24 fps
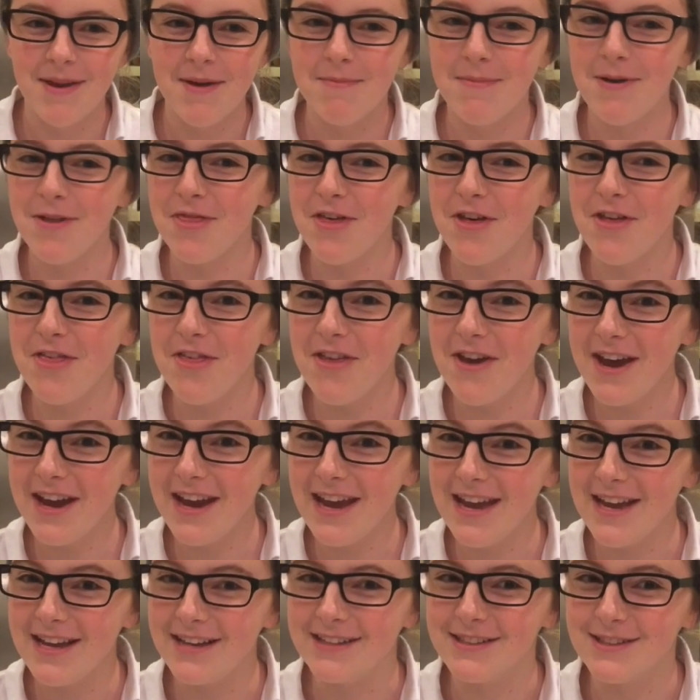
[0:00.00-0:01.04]
But the
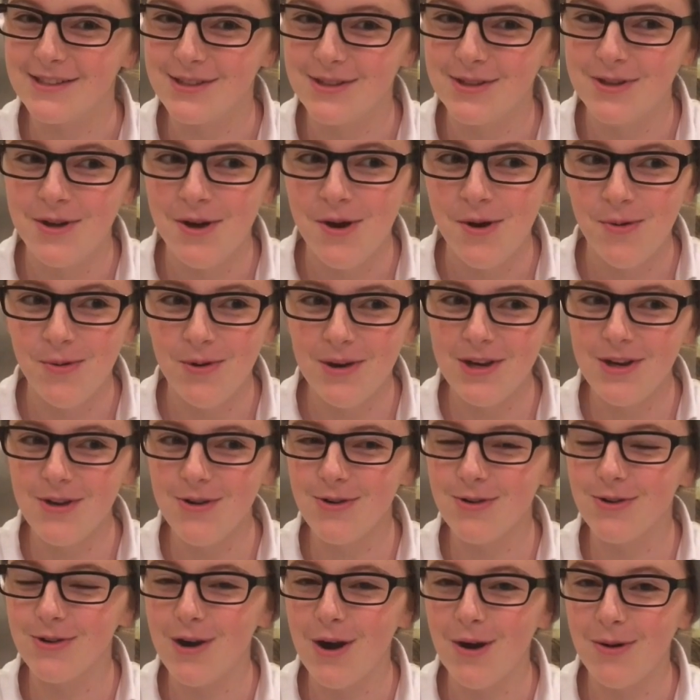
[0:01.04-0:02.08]
thing is, when
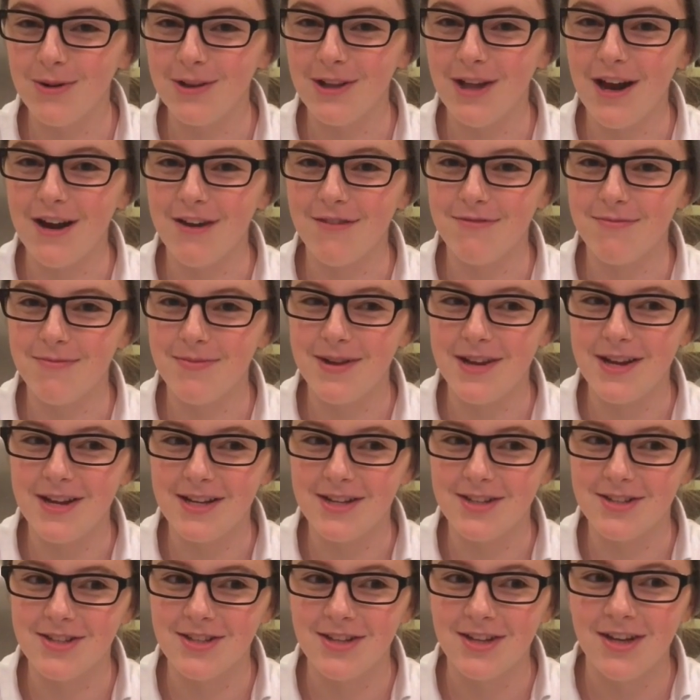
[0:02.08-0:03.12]
you grow a lot of
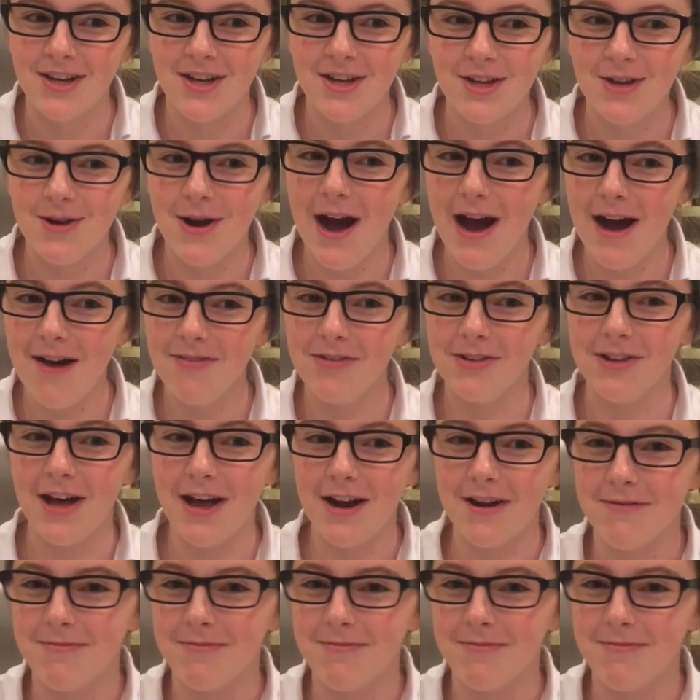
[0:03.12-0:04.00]
peas, you have a lot